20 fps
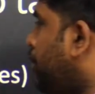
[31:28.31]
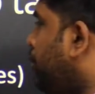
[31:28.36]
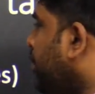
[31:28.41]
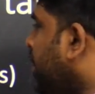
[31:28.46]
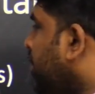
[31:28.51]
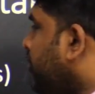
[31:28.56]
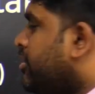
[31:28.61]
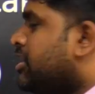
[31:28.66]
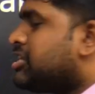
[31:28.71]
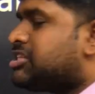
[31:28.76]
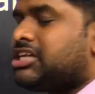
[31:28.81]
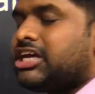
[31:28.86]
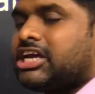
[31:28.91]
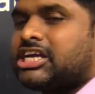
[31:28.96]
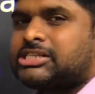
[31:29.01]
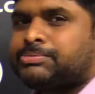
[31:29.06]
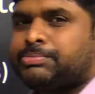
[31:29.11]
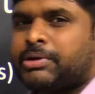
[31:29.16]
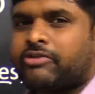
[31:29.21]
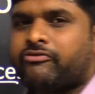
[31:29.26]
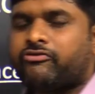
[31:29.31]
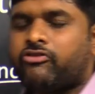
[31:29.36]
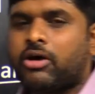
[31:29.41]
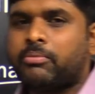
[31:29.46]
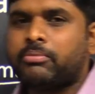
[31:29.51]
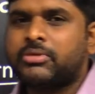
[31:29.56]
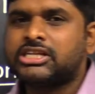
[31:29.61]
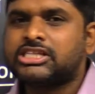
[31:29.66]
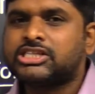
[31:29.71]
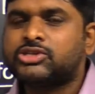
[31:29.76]
Previous year's
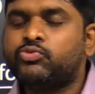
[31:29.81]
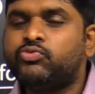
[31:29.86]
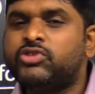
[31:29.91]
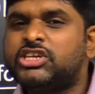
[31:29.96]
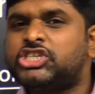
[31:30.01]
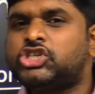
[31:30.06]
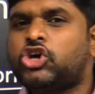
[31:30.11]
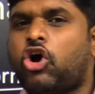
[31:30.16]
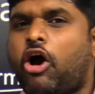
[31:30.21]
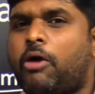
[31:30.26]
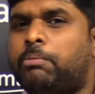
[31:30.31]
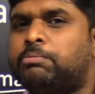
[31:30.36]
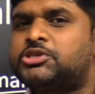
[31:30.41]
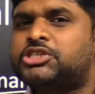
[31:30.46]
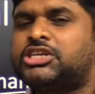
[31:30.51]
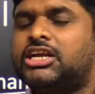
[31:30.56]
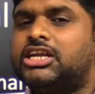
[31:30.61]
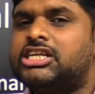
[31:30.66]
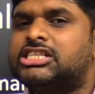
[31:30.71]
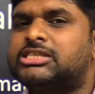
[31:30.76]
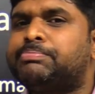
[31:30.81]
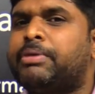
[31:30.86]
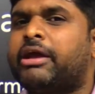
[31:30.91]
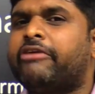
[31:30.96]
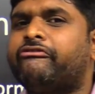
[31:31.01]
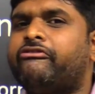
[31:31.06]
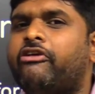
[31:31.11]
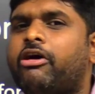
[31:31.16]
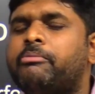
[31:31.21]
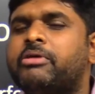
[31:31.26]
performance. Which optional is
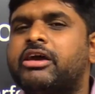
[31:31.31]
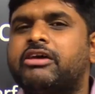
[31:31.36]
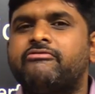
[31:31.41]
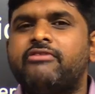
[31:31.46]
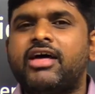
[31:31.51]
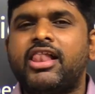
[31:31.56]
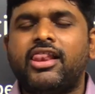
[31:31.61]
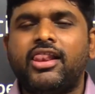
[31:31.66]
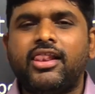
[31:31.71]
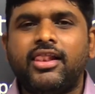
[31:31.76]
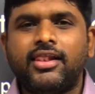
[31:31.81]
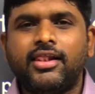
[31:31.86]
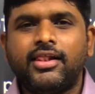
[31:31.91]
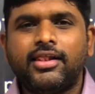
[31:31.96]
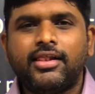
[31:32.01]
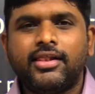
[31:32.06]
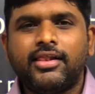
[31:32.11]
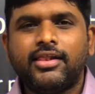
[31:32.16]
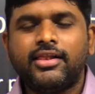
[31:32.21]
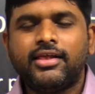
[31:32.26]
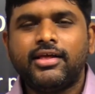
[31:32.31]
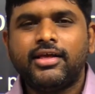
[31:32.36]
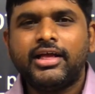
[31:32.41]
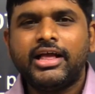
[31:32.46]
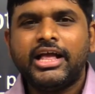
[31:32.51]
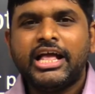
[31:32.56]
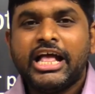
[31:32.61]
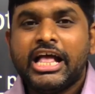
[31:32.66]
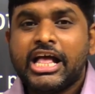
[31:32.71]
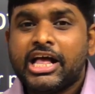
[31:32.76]
performing well?
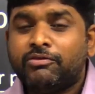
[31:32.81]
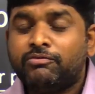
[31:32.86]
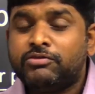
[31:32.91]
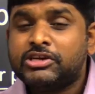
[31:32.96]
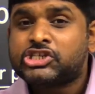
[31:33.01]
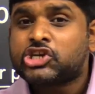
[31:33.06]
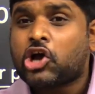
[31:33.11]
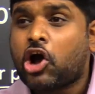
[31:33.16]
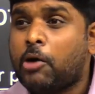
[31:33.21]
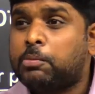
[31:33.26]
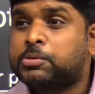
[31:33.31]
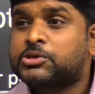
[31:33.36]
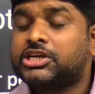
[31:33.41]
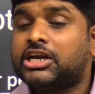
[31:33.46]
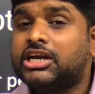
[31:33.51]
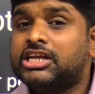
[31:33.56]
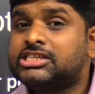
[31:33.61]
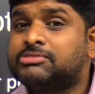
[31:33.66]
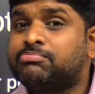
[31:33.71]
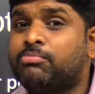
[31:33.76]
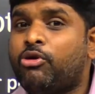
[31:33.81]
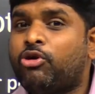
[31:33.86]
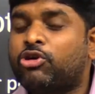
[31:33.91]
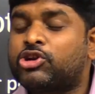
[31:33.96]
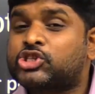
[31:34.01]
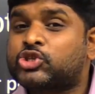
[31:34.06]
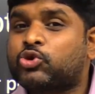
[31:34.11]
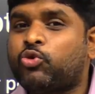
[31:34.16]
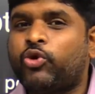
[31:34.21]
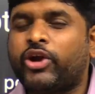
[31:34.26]
Which optional is
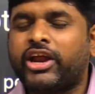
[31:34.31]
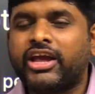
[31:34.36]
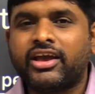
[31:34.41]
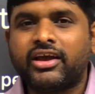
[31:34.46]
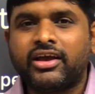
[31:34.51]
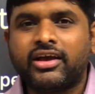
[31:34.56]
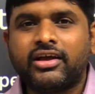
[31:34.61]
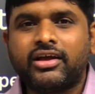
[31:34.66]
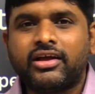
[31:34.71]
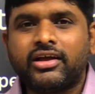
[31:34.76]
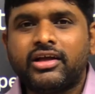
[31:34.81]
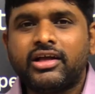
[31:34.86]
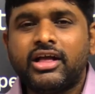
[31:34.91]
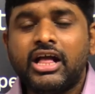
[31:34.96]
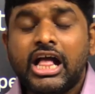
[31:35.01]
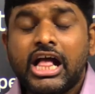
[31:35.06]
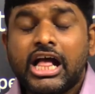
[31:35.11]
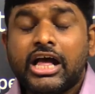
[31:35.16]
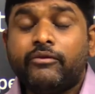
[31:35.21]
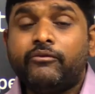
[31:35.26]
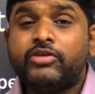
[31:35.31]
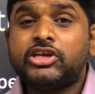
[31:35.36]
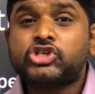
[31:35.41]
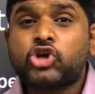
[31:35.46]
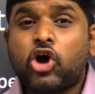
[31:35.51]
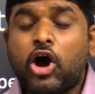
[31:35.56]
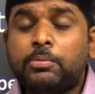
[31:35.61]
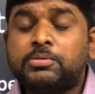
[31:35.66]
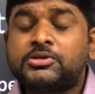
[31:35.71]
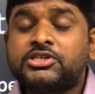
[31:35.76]
more scoring?
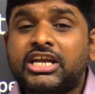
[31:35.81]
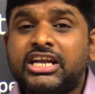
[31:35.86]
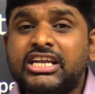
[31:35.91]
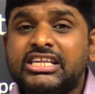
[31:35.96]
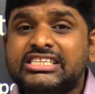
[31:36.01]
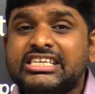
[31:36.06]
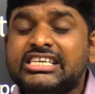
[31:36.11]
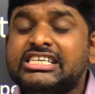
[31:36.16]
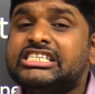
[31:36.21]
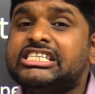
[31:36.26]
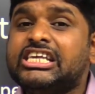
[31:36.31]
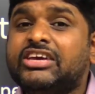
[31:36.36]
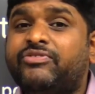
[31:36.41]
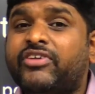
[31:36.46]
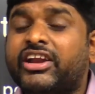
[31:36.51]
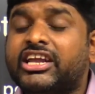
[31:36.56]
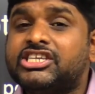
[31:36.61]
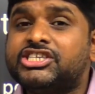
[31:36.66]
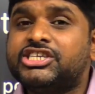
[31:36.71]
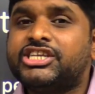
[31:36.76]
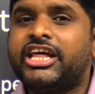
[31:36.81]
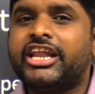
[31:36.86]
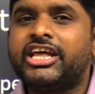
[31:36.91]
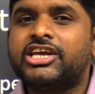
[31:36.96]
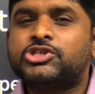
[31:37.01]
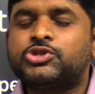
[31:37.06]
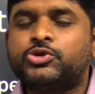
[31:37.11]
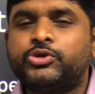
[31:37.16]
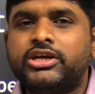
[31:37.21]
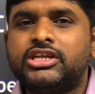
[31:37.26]
Which optional is easy for
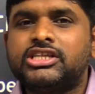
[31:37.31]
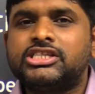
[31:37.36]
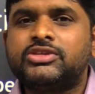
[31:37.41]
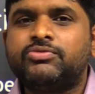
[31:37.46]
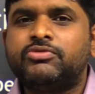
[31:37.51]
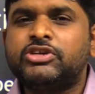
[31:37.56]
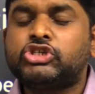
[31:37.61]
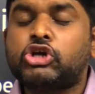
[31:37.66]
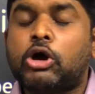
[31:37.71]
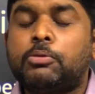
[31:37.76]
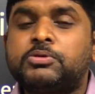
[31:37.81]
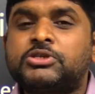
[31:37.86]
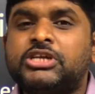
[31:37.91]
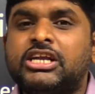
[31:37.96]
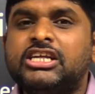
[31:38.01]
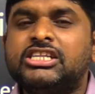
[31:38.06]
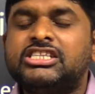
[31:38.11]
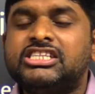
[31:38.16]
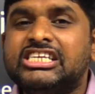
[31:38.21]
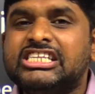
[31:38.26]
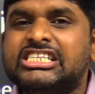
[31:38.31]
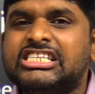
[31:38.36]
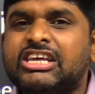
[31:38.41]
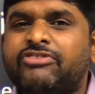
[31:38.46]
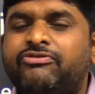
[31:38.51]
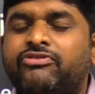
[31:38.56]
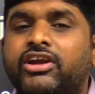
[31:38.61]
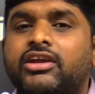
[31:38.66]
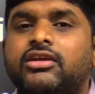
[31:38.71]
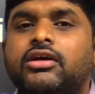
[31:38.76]
engineering students? Which optional is
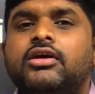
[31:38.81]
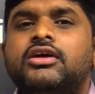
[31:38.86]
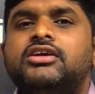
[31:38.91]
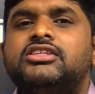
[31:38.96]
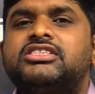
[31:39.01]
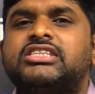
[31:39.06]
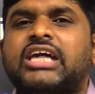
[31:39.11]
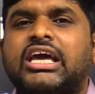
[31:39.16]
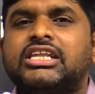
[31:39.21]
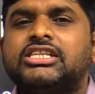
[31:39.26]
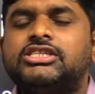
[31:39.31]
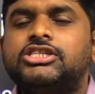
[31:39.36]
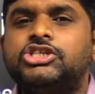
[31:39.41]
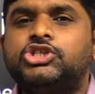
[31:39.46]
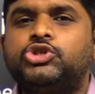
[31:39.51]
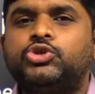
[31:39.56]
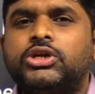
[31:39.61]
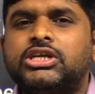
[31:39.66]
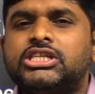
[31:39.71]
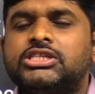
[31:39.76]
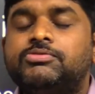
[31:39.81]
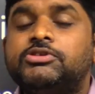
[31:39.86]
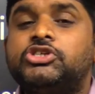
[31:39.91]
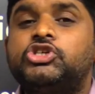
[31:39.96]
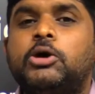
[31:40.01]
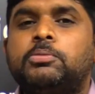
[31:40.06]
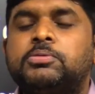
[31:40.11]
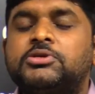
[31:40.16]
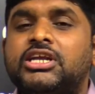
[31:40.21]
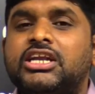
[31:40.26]
easy for science students?
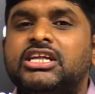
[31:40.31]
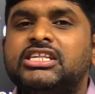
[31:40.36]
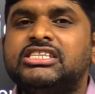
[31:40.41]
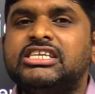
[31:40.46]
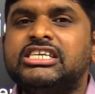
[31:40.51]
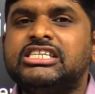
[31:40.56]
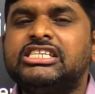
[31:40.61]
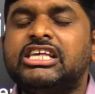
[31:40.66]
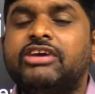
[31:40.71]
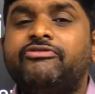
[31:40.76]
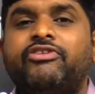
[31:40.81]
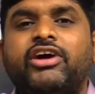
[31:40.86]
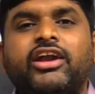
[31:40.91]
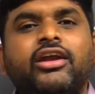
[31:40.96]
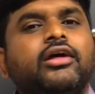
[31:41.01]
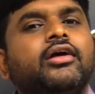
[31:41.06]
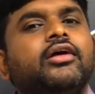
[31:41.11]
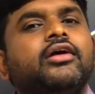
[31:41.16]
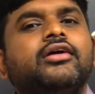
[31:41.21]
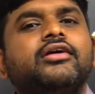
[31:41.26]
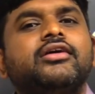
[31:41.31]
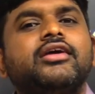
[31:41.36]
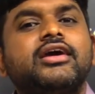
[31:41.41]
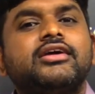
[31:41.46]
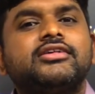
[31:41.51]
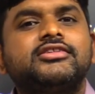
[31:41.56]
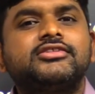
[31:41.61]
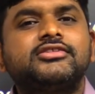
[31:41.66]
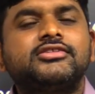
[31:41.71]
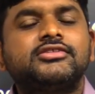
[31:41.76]
Which optional is easy for?
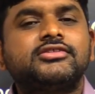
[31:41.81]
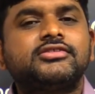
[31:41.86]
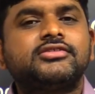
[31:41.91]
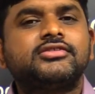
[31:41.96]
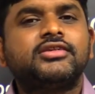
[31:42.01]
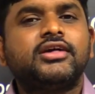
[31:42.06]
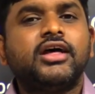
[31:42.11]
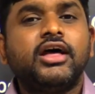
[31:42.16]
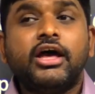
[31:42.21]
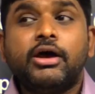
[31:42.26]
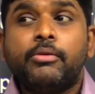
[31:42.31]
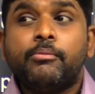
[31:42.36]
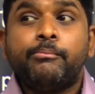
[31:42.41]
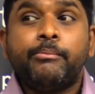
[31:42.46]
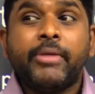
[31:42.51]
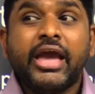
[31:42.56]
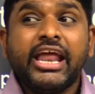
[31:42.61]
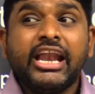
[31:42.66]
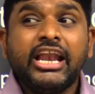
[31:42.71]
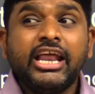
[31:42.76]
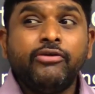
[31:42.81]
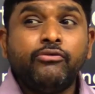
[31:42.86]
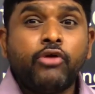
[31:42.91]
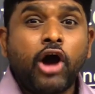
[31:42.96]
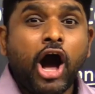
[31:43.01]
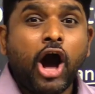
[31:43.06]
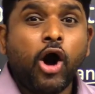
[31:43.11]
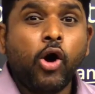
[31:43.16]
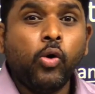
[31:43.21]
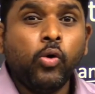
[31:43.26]
Yes. Mainly
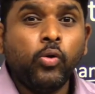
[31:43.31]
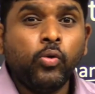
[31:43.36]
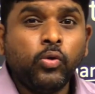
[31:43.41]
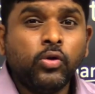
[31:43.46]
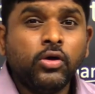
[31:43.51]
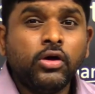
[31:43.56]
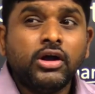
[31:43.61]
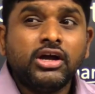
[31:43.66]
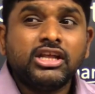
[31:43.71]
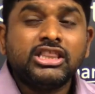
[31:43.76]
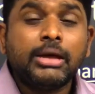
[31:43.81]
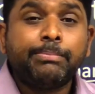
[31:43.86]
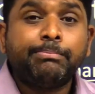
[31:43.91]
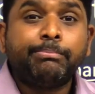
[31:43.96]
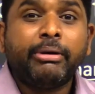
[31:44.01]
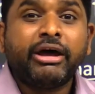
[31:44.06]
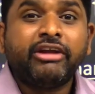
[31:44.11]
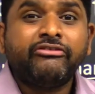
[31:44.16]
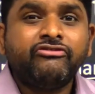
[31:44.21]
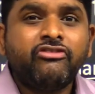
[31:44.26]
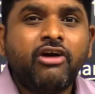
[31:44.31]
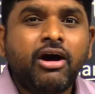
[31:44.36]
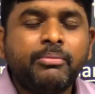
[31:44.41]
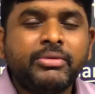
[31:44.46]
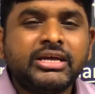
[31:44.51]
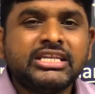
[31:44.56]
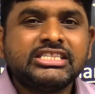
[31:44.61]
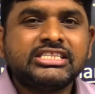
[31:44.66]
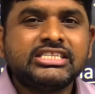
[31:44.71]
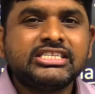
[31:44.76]
how the
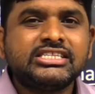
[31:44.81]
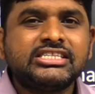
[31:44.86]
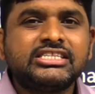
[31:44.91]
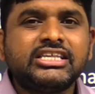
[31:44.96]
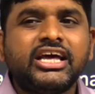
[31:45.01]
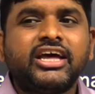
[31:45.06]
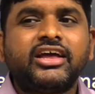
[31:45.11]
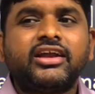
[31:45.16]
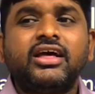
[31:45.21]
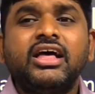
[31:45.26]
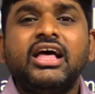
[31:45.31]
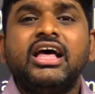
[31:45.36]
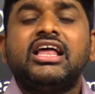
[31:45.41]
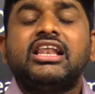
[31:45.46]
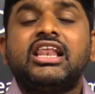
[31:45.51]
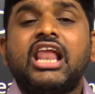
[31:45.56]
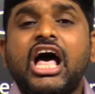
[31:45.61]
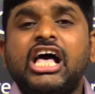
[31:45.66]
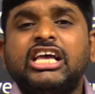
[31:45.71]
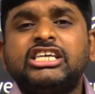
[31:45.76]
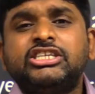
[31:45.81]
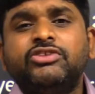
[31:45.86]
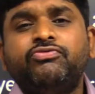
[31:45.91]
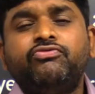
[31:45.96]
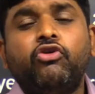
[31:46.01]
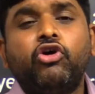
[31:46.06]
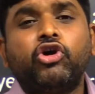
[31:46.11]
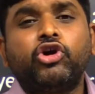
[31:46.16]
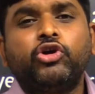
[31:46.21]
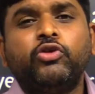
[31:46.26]
performance is there. Last
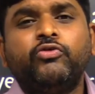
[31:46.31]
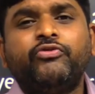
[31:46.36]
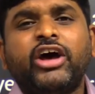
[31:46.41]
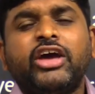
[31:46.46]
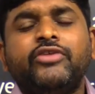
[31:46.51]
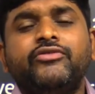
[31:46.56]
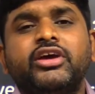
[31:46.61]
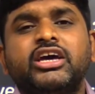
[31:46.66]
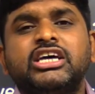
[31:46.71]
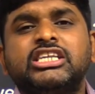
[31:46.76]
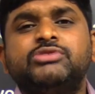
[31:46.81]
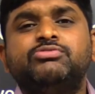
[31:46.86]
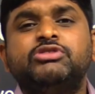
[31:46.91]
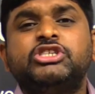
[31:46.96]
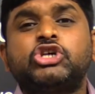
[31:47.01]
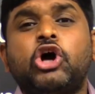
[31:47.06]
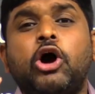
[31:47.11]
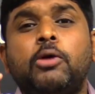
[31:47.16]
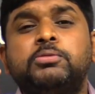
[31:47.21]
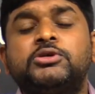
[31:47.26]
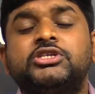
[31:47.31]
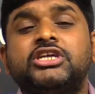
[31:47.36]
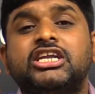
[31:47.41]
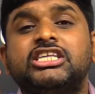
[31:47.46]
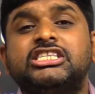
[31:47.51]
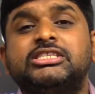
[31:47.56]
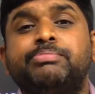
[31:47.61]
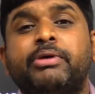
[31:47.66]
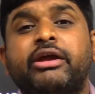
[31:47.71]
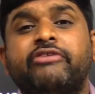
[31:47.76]
4 to 5 years, which
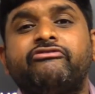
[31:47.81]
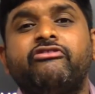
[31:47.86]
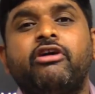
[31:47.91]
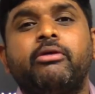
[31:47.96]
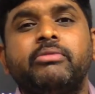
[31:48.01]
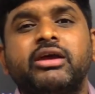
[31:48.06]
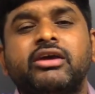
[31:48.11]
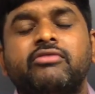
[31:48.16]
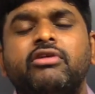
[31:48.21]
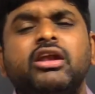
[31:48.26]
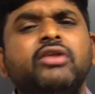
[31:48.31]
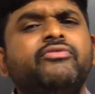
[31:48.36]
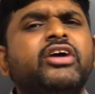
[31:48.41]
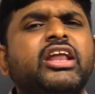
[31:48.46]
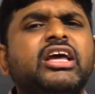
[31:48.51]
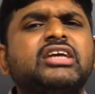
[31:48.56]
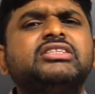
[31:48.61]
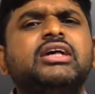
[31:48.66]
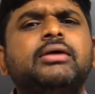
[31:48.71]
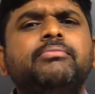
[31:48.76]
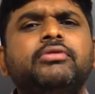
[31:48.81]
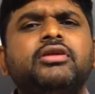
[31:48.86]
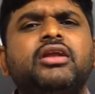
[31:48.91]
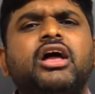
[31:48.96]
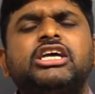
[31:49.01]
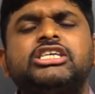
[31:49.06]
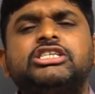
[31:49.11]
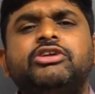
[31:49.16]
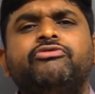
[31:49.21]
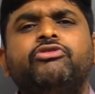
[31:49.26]
optional is performing well? For example,
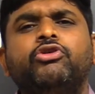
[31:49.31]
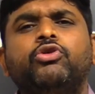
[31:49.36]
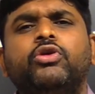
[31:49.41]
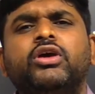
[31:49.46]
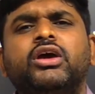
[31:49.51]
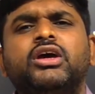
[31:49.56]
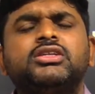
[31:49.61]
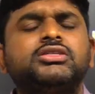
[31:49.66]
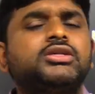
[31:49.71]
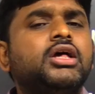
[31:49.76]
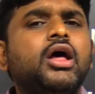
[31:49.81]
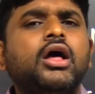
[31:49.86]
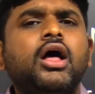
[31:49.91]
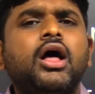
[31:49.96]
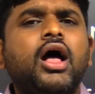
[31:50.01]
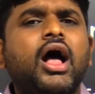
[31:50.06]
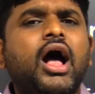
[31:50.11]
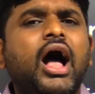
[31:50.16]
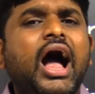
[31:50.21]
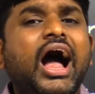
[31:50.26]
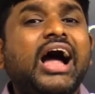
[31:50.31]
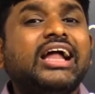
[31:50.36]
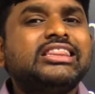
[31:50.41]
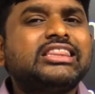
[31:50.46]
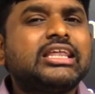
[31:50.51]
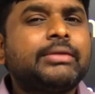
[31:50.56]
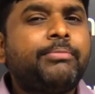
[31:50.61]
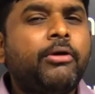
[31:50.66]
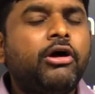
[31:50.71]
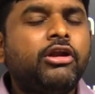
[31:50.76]
last few years,
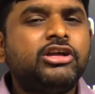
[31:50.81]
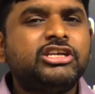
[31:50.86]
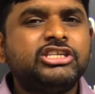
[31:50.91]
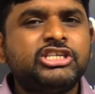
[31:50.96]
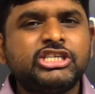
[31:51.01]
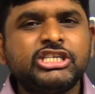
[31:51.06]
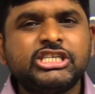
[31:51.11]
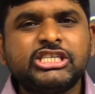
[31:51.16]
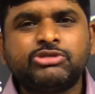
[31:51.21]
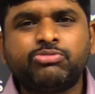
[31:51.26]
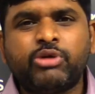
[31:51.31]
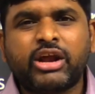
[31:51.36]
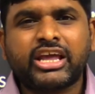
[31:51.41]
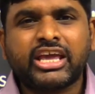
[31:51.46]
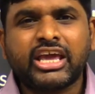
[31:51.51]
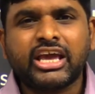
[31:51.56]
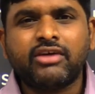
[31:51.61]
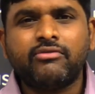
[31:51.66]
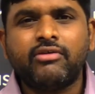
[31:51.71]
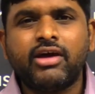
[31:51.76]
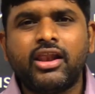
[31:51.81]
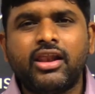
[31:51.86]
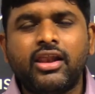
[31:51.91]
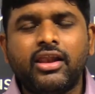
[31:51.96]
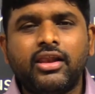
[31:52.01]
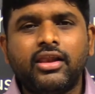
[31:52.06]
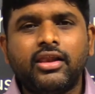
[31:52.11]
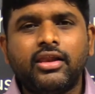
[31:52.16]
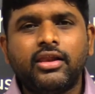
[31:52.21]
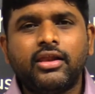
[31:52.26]
anthropology is working
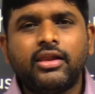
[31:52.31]
well.